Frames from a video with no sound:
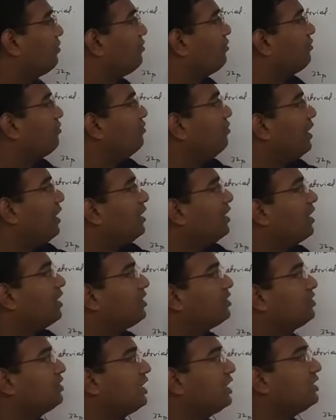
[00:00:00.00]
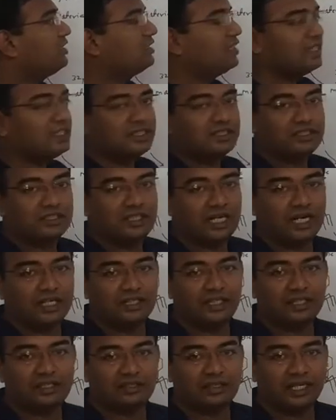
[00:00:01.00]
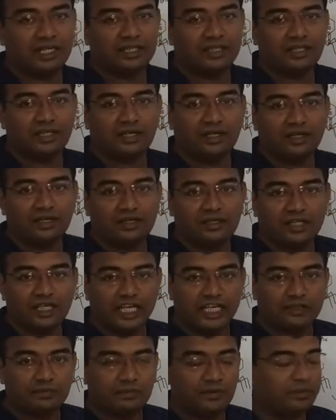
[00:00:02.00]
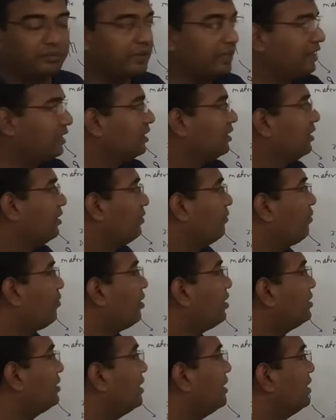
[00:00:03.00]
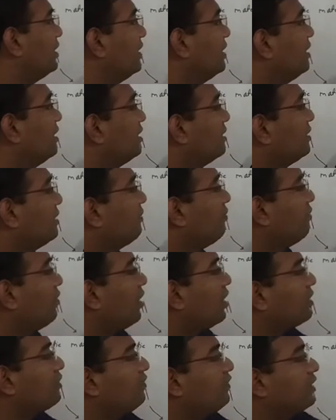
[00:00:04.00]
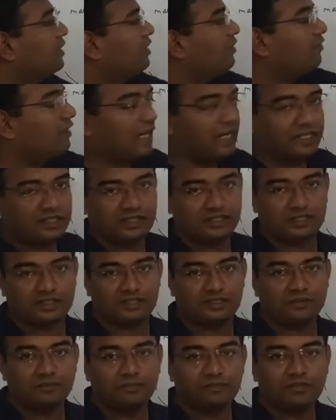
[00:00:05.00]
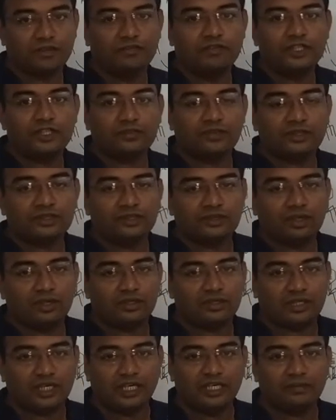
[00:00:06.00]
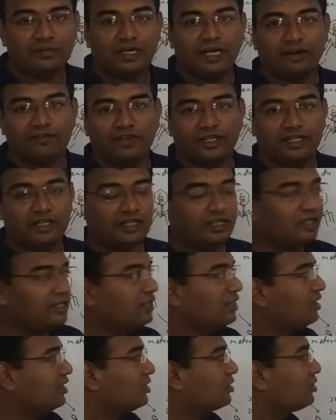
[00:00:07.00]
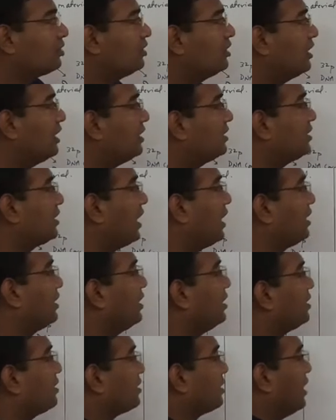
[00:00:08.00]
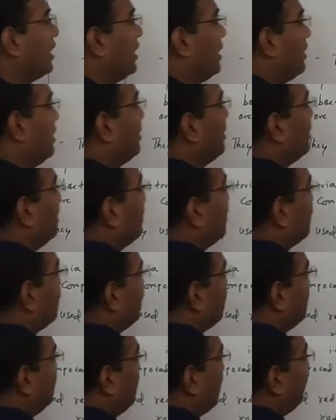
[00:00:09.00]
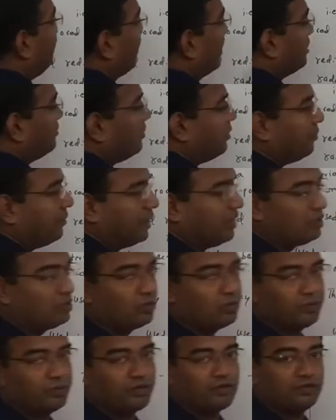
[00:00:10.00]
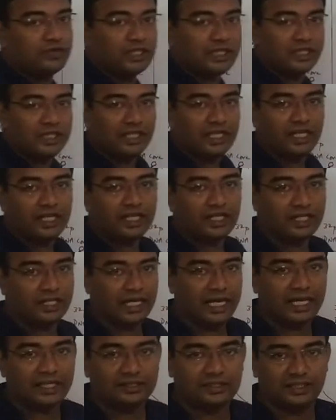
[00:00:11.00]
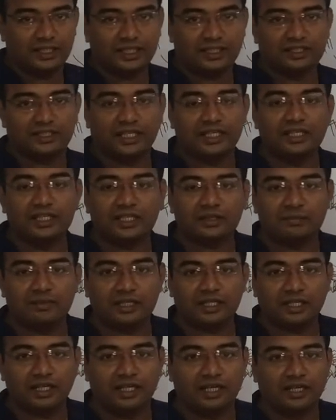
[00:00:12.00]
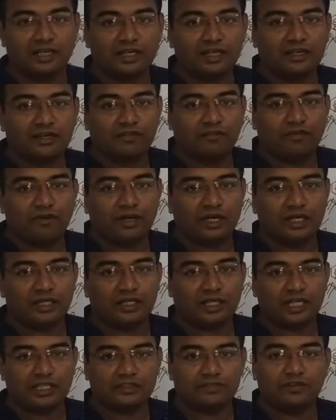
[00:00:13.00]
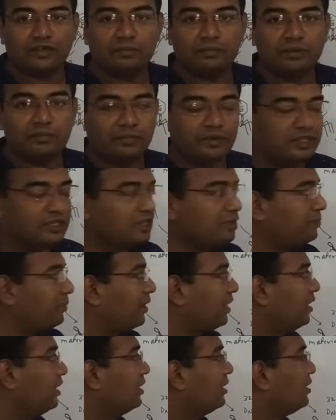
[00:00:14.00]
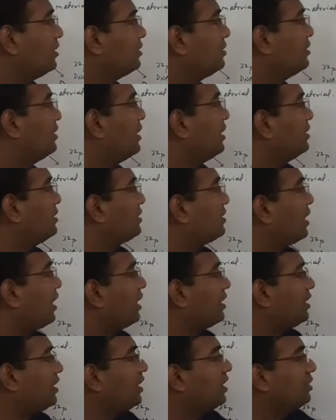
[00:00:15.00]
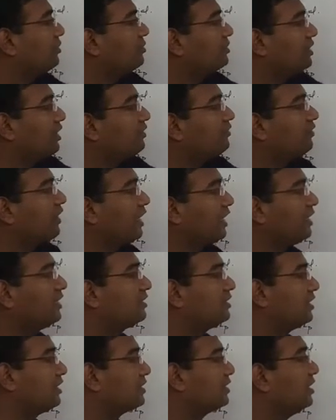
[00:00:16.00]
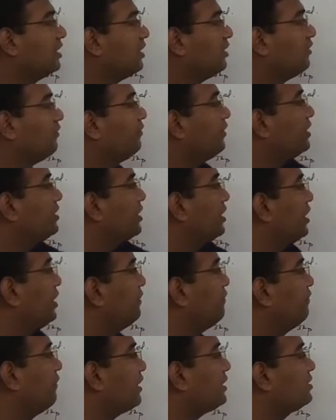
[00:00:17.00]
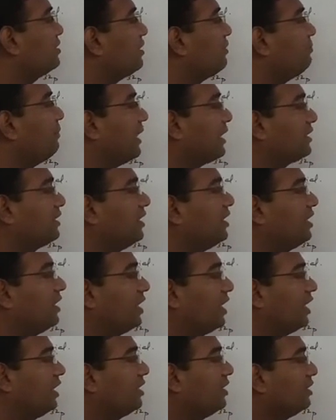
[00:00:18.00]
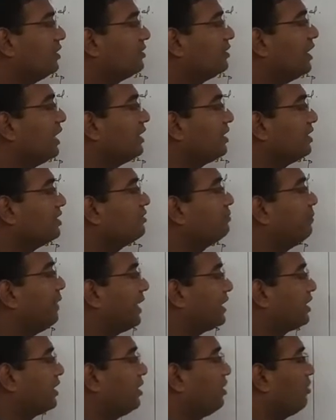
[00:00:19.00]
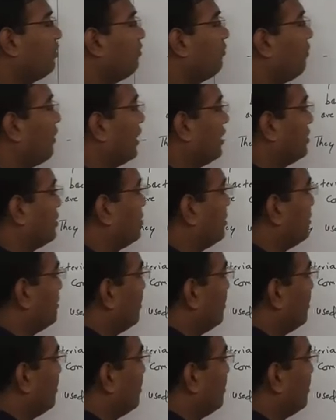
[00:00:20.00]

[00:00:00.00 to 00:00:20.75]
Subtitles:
When Hershey and Chase started trying the experiment, what they did, they worked with the viruses, which was not tried by Avery. So they started trying the same experiment to prove the DNA as a genetic material for a transforming principle. They started using viruses which infects the bacteria, that is bacteriophage.